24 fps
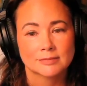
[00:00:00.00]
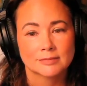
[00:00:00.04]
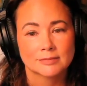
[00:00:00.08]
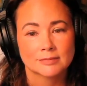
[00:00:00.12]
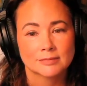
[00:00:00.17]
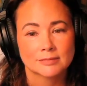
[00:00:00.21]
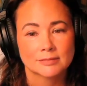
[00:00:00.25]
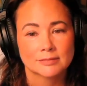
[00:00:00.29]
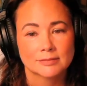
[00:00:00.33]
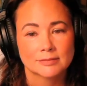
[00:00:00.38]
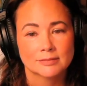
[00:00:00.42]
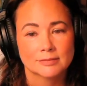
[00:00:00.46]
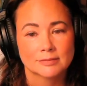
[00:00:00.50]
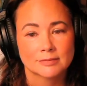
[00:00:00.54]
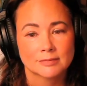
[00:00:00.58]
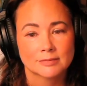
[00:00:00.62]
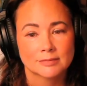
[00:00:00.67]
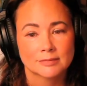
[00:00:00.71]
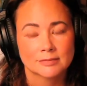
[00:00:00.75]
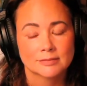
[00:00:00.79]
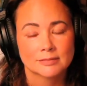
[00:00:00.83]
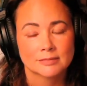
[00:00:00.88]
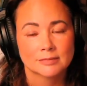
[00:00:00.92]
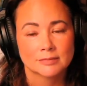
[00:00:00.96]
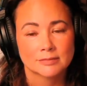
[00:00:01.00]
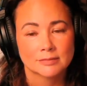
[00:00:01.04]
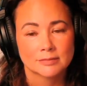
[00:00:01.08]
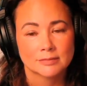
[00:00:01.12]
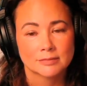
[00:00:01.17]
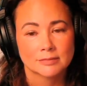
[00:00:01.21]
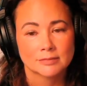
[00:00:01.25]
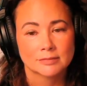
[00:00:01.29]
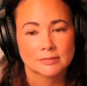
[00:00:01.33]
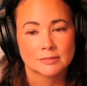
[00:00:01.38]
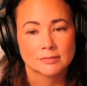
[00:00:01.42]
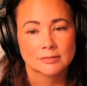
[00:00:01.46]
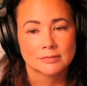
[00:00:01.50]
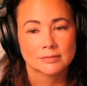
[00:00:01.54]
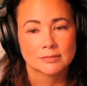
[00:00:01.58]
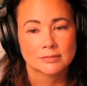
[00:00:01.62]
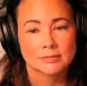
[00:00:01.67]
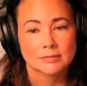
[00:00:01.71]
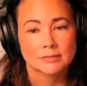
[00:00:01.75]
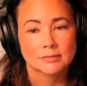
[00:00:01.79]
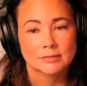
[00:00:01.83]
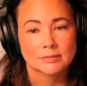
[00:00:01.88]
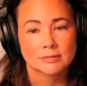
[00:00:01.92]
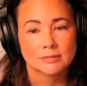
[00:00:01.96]

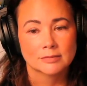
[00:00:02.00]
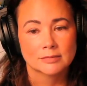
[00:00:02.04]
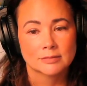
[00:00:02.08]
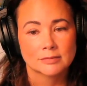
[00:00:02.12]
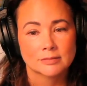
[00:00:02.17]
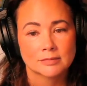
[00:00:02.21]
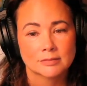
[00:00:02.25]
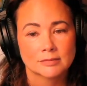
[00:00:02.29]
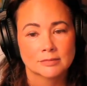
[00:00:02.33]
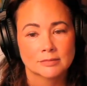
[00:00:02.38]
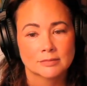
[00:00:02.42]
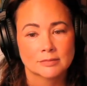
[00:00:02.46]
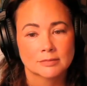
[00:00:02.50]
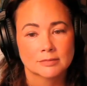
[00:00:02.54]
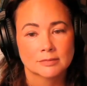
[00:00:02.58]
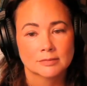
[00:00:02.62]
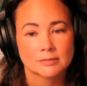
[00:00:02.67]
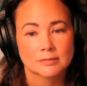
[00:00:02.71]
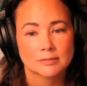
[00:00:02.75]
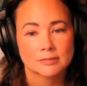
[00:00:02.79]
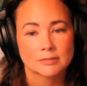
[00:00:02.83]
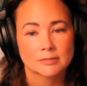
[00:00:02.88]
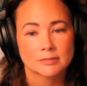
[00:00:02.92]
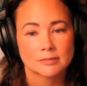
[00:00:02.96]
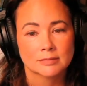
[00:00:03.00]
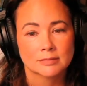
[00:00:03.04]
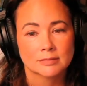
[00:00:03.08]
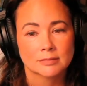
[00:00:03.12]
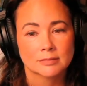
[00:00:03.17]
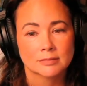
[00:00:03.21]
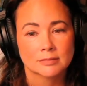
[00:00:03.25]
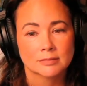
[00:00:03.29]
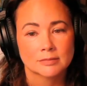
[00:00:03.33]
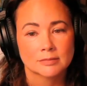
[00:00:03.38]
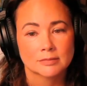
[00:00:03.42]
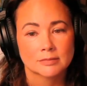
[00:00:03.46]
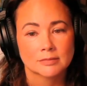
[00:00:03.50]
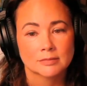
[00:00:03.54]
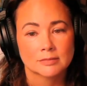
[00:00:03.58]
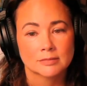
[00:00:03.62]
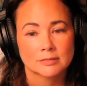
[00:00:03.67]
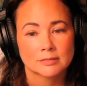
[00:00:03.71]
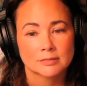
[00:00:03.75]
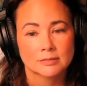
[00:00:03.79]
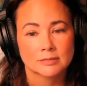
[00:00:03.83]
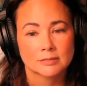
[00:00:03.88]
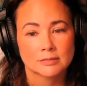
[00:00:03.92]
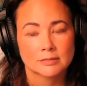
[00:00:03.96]

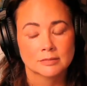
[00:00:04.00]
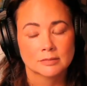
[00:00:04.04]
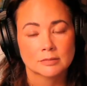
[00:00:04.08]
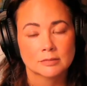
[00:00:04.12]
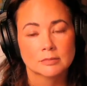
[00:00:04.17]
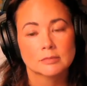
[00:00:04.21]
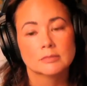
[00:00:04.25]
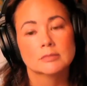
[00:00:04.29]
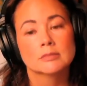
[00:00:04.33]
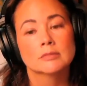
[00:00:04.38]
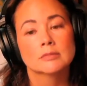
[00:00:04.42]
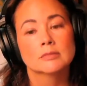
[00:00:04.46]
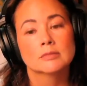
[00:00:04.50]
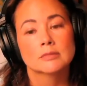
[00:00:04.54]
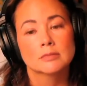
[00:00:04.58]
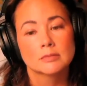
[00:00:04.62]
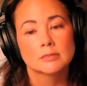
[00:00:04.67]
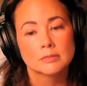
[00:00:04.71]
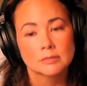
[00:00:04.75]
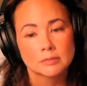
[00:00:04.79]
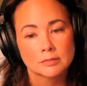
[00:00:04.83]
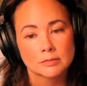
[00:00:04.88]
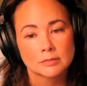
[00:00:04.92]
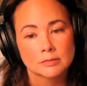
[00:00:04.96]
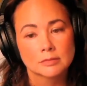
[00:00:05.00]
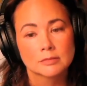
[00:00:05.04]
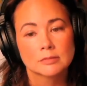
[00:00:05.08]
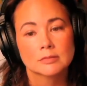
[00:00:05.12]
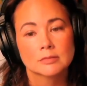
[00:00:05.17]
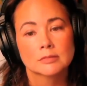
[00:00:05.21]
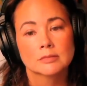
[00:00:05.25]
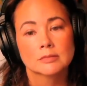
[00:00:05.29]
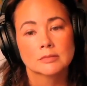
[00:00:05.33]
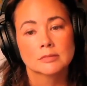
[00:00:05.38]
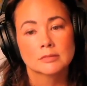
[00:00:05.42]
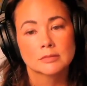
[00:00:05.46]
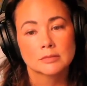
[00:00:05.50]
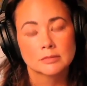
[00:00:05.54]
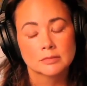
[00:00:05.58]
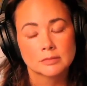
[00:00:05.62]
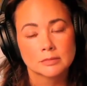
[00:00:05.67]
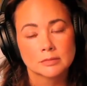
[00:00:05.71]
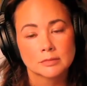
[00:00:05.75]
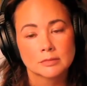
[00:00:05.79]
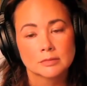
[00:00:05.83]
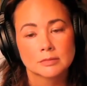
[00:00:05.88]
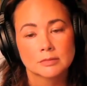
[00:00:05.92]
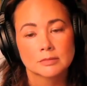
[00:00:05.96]

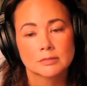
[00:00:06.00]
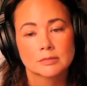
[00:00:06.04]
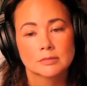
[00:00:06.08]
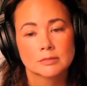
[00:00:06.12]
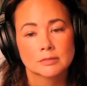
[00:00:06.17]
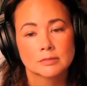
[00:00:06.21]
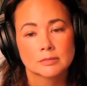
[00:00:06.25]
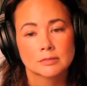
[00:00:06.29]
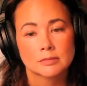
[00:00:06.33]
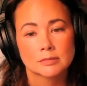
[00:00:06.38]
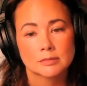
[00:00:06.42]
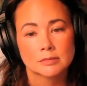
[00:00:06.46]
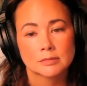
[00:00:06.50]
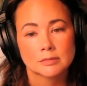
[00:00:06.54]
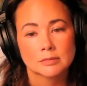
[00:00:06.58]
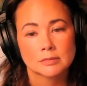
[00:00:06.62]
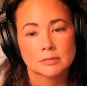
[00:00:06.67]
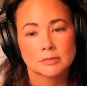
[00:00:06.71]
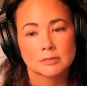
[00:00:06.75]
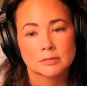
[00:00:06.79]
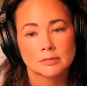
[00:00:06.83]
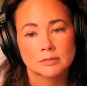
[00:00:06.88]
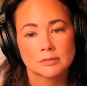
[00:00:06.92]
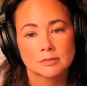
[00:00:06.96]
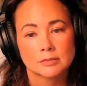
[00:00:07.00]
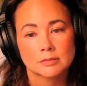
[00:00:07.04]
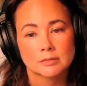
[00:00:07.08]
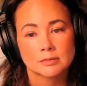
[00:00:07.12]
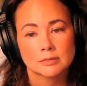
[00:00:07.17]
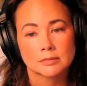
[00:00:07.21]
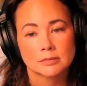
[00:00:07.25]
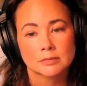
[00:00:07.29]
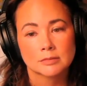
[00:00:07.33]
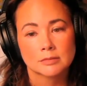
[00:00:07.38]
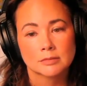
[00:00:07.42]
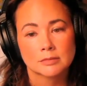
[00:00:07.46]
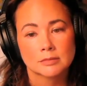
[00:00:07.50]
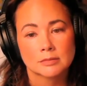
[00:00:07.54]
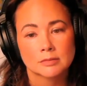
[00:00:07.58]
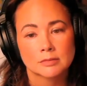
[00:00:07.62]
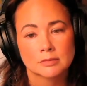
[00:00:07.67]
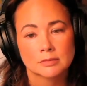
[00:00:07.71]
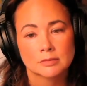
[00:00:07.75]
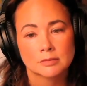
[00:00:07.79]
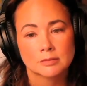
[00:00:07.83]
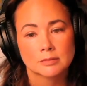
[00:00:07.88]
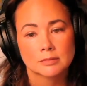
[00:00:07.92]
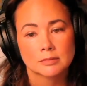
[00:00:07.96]
The person shown says nothing.